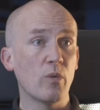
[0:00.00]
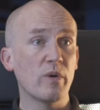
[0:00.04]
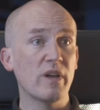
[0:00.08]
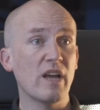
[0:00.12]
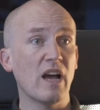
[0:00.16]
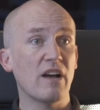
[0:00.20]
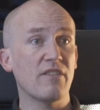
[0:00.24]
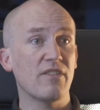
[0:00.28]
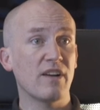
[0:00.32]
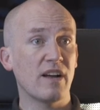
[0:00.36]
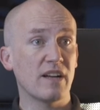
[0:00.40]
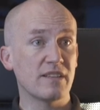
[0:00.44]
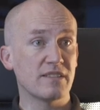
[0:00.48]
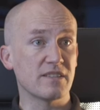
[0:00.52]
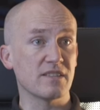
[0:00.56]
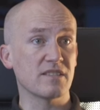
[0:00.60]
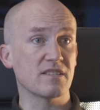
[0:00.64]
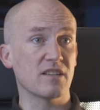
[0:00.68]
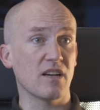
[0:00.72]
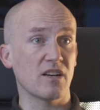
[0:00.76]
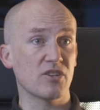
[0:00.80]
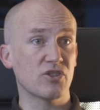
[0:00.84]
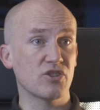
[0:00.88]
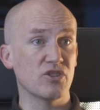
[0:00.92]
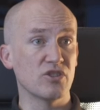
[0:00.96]
have had
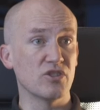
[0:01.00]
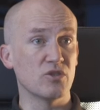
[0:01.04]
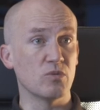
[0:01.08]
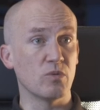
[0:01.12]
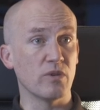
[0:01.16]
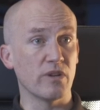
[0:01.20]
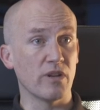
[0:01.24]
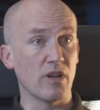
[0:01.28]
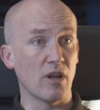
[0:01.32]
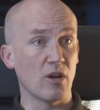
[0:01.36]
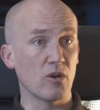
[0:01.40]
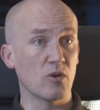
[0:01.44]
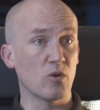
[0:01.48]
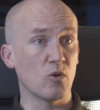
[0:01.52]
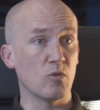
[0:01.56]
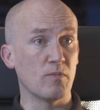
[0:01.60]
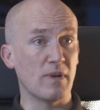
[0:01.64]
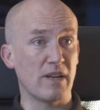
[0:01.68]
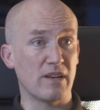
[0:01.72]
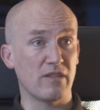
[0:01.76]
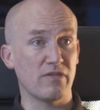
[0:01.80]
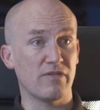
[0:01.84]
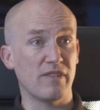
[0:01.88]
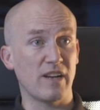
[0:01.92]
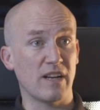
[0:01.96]
discussions with local
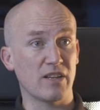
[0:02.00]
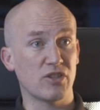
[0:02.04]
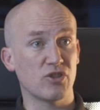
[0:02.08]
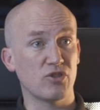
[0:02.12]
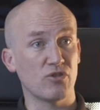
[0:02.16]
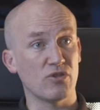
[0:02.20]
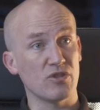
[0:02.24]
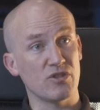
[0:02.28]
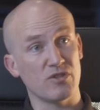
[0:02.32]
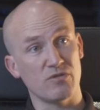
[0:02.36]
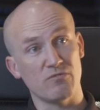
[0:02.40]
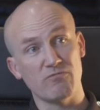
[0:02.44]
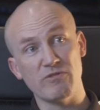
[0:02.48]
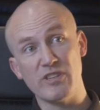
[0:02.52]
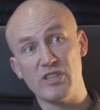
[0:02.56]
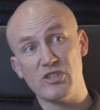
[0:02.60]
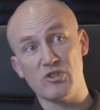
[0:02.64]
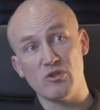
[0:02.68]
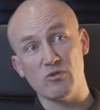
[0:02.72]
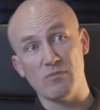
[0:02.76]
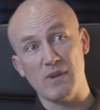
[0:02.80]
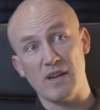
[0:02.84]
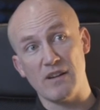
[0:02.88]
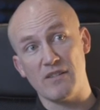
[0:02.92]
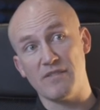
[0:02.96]
manufacturers and
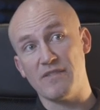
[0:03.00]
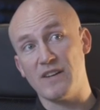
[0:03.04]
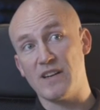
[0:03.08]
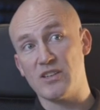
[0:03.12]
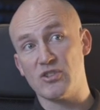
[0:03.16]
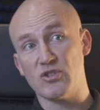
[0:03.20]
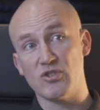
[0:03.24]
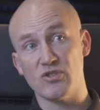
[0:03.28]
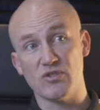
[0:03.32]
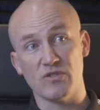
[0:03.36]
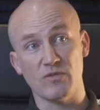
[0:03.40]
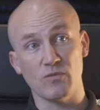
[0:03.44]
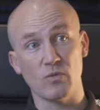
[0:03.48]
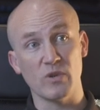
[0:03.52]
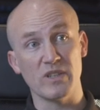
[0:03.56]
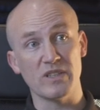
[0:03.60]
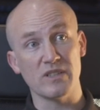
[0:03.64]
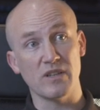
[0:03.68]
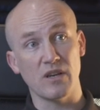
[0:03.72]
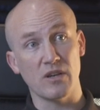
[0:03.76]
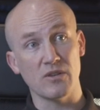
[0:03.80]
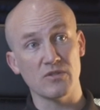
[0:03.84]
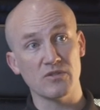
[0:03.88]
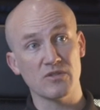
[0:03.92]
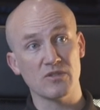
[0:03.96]
regional manufacturers of
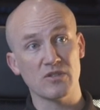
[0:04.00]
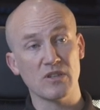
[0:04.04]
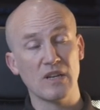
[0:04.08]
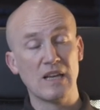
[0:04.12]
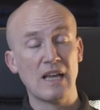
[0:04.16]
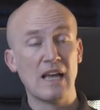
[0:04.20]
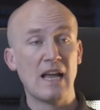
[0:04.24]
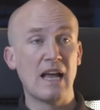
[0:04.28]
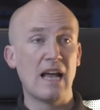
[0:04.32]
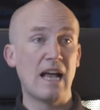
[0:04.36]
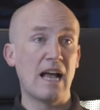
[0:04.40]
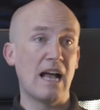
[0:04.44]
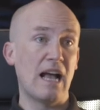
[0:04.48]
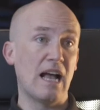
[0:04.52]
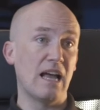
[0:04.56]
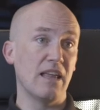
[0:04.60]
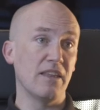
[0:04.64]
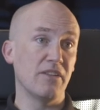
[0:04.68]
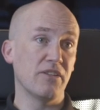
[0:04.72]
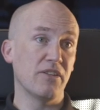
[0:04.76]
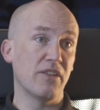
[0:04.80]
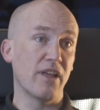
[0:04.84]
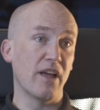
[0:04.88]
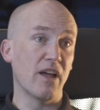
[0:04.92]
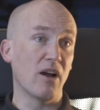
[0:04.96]
windows,
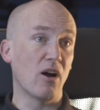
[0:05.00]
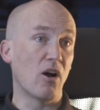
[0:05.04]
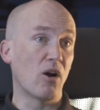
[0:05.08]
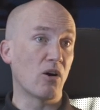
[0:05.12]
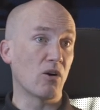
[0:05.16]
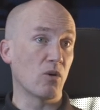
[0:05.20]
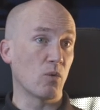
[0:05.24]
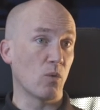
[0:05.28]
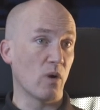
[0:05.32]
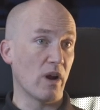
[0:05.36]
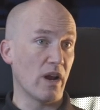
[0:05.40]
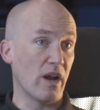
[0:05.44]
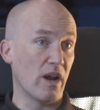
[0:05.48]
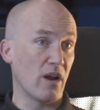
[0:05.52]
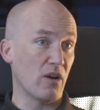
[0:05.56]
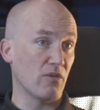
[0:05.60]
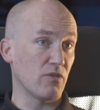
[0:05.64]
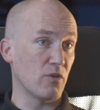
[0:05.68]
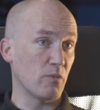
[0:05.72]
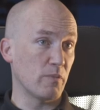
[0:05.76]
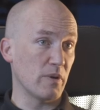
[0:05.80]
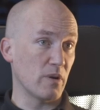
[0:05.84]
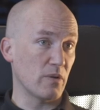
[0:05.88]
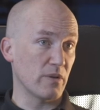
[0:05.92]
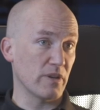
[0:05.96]
and they are aware of
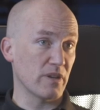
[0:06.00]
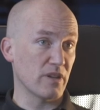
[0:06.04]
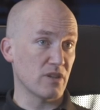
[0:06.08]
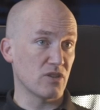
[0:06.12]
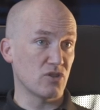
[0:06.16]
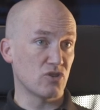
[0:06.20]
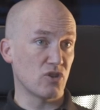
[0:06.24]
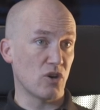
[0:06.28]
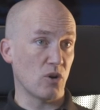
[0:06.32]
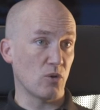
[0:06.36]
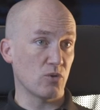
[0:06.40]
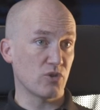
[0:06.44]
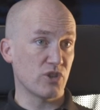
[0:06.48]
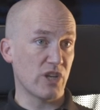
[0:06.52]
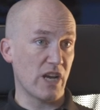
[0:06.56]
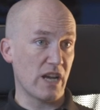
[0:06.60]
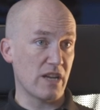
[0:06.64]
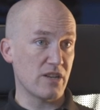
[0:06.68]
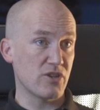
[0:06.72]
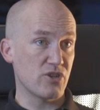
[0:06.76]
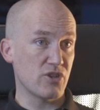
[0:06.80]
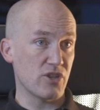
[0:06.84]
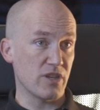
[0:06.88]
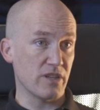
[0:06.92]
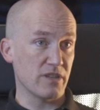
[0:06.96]
the building control
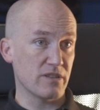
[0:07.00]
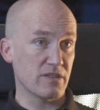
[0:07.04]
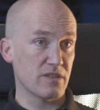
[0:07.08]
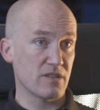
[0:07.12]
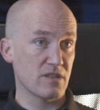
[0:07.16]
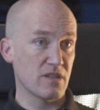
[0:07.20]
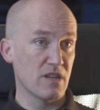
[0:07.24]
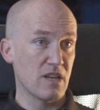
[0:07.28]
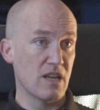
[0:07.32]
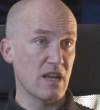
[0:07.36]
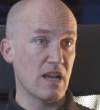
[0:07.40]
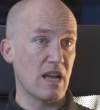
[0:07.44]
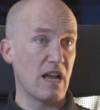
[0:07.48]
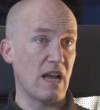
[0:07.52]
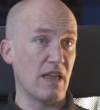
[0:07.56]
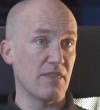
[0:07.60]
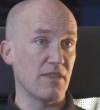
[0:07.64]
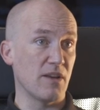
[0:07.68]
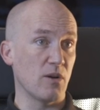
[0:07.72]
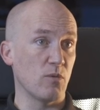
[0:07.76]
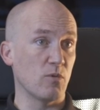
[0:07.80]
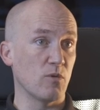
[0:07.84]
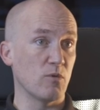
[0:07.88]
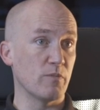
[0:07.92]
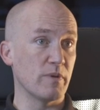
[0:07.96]
changes, and
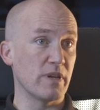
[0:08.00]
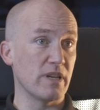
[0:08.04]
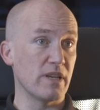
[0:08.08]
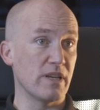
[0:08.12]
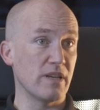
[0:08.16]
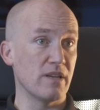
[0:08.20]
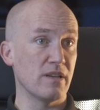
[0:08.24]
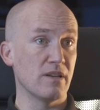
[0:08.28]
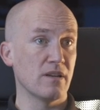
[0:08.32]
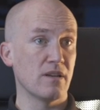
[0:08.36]
there will be